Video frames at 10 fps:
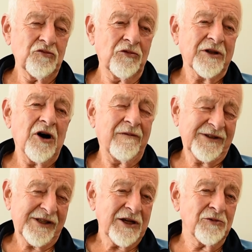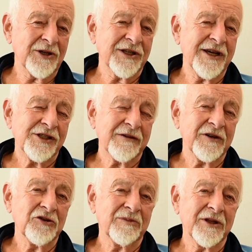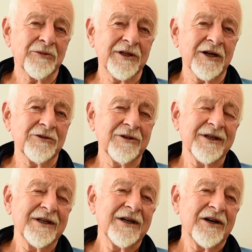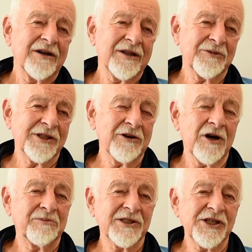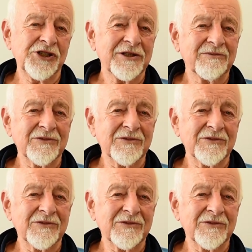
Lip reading: Well, obviously it was an interview, but there was no opposition,